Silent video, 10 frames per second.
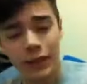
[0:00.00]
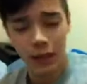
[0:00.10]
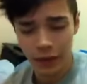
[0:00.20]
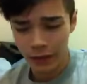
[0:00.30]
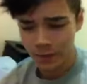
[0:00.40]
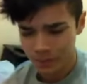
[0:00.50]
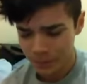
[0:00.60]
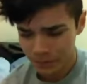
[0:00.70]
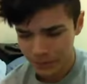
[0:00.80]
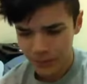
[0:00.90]
together.
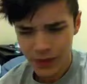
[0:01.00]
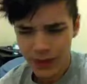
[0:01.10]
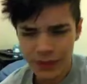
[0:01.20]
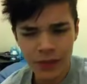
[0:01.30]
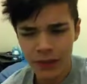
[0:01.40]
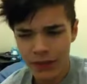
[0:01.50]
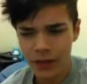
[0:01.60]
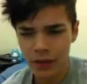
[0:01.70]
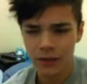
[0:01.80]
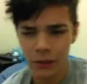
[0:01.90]
You can go see
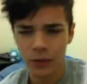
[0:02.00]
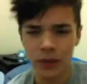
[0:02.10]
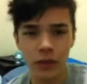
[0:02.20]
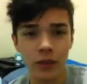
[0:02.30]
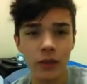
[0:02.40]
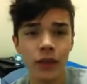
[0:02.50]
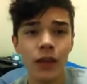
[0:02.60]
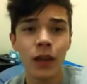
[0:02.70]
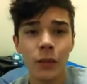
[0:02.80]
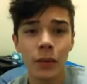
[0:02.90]
those. They're pretty cute.
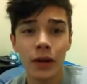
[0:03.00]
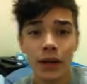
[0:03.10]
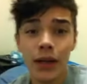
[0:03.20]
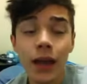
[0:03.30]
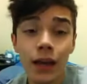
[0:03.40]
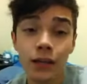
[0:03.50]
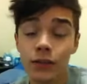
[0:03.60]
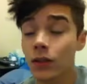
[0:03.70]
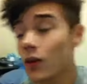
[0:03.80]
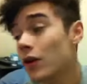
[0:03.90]
But yeah.
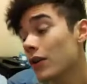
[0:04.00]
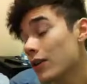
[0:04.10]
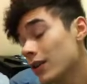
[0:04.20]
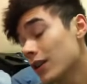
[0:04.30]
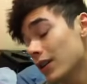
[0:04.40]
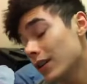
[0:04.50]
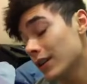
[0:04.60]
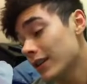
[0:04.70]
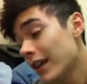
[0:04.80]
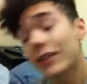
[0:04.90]
So
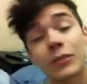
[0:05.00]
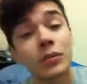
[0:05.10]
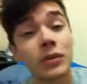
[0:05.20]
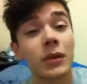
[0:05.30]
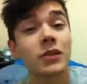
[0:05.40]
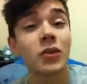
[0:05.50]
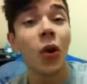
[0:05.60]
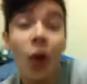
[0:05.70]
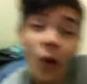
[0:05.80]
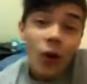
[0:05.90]
that's pretty much
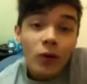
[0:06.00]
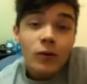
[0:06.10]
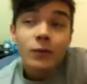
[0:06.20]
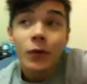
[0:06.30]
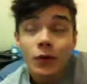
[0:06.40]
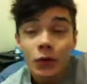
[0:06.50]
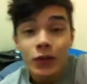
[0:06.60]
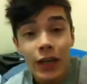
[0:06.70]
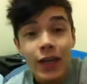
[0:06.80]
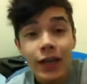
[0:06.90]
all for
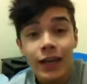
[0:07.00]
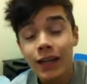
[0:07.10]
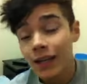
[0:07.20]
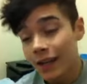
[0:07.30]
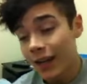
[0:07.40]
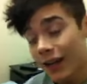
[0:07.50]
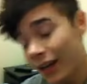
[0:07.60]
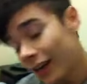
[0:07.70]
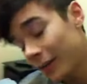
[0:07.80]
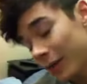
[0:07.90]
today.
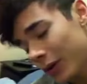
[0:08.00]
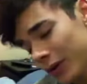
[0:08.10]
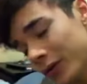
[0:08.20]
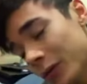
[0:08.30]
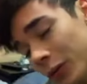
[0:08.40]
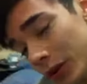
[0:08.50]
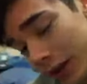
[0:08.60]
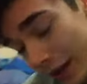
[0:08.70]
I'm going to work